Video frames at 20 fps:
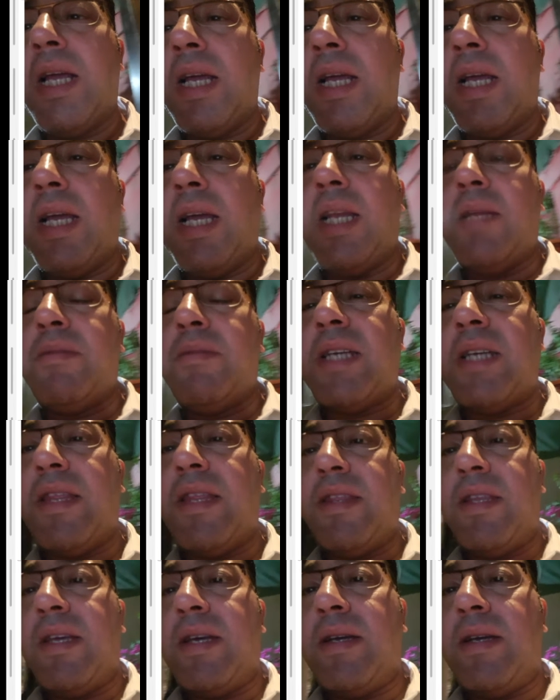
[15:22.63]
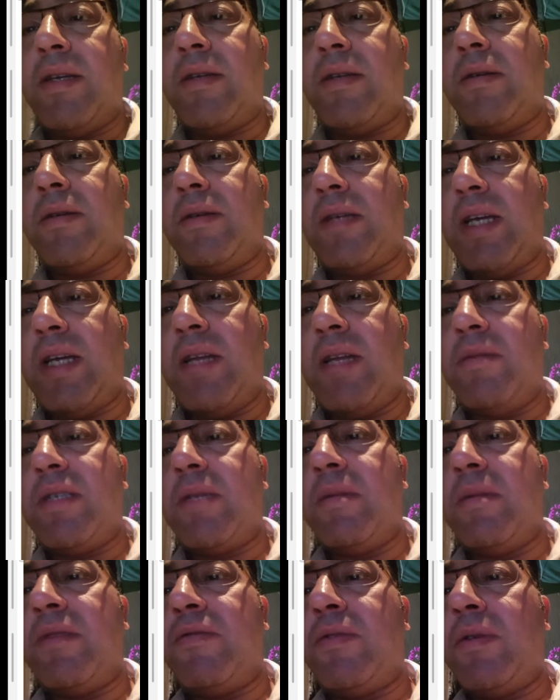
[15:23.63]
ellipse and the ellipse
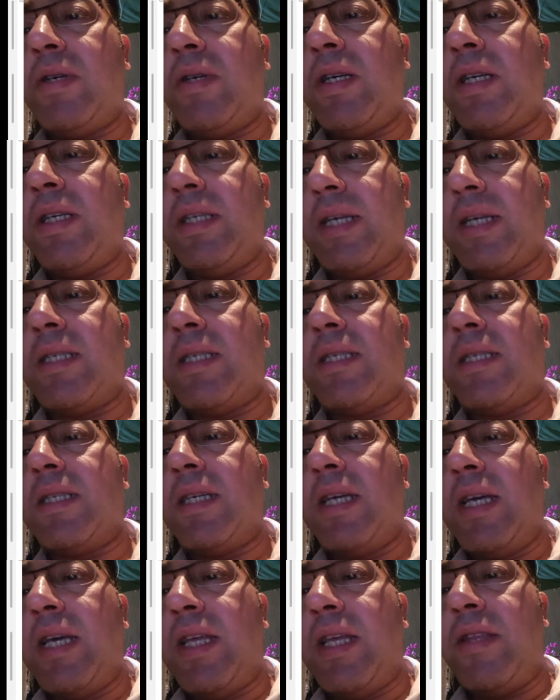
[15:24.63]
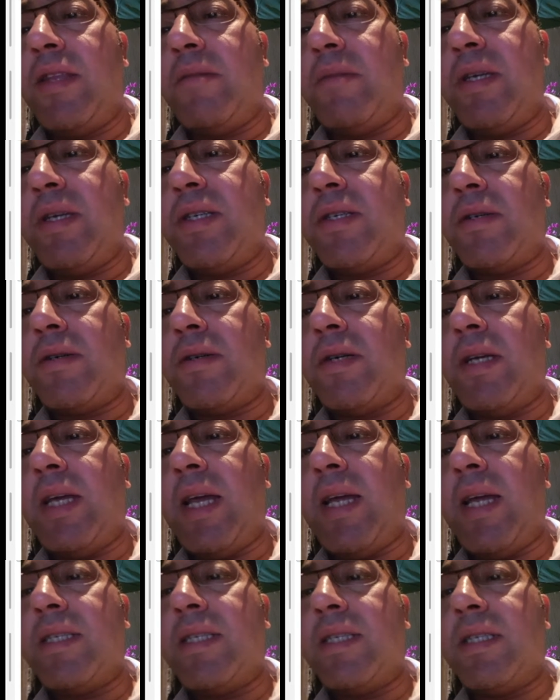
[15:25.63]
before? Yes. The major
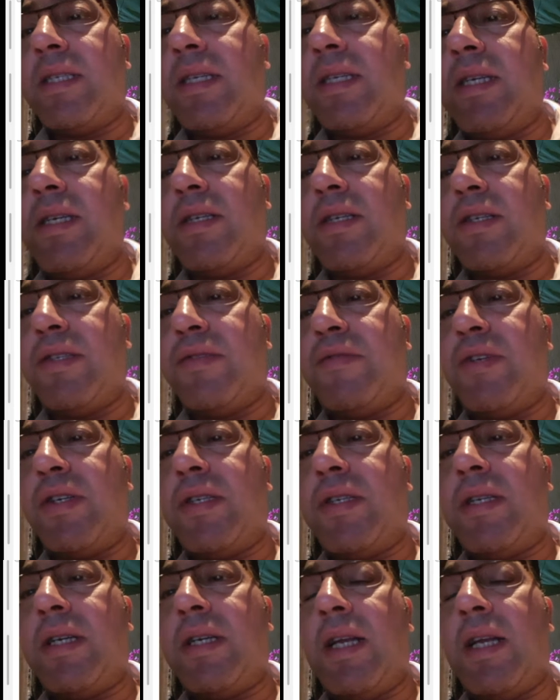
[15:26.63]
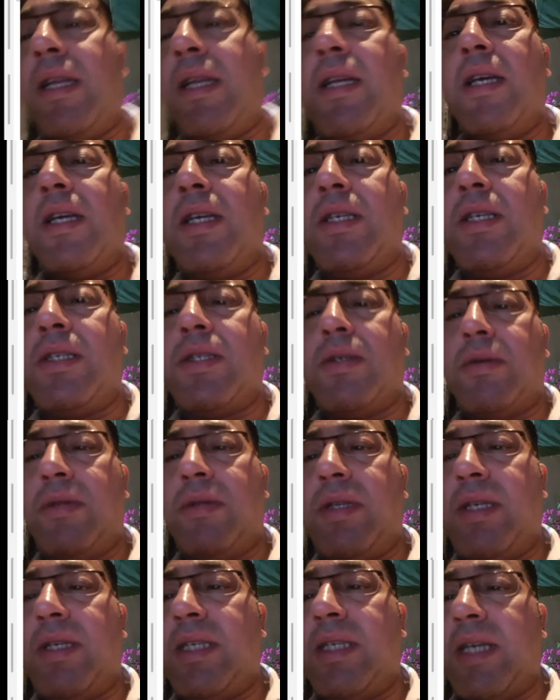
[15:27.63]
axis here is vertical, so
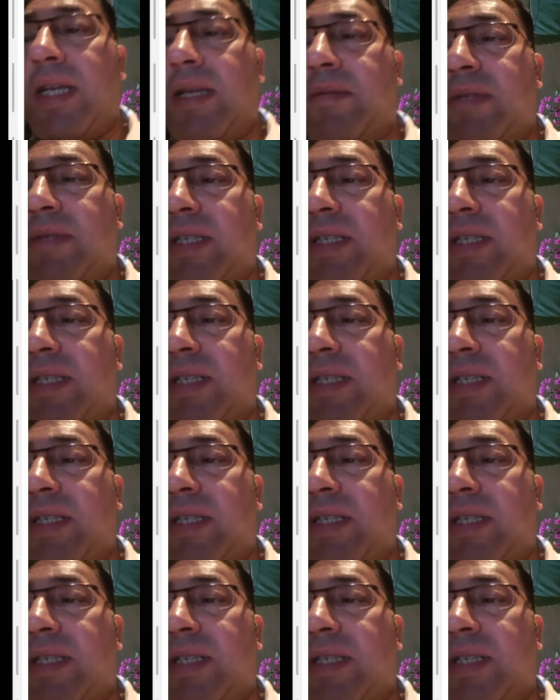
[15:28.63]
this ellipse